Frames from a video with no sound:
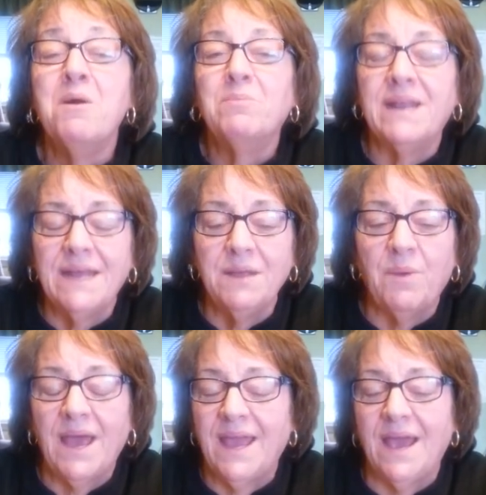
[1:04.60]
But
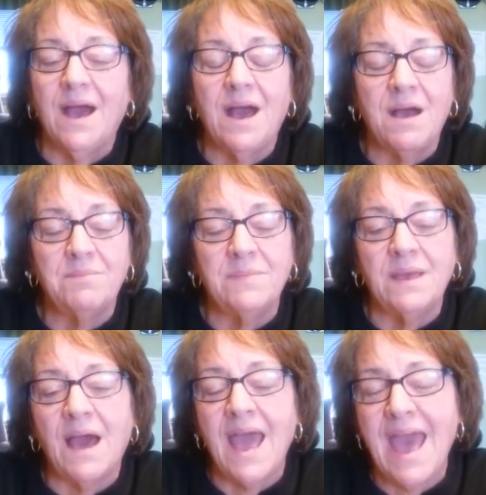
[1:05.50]
anyway,
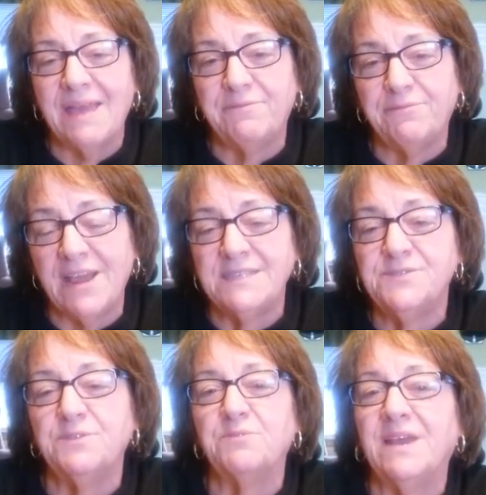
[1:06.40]
I had friends
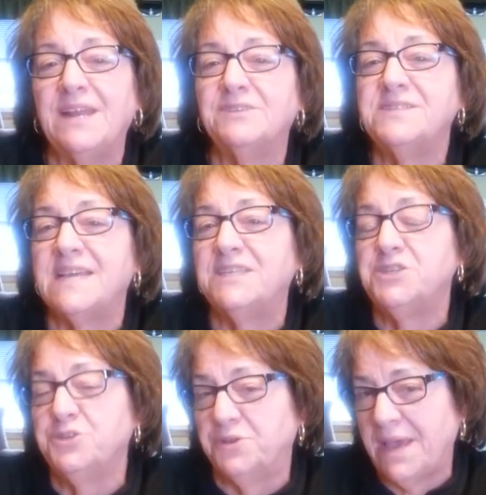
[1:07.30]
from the radio
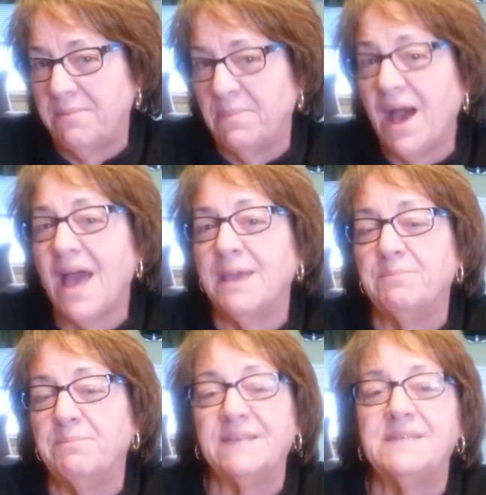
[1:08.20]
station who came by and
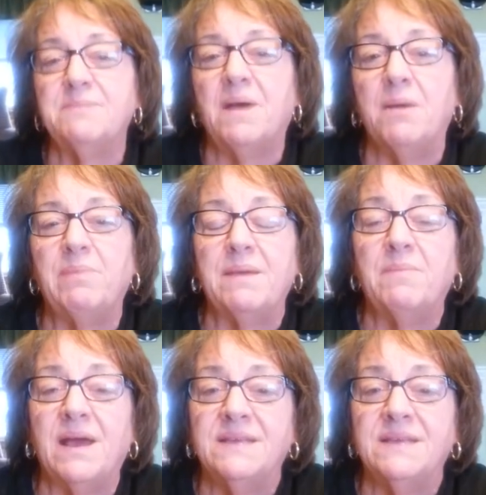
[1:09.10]
picked him up. And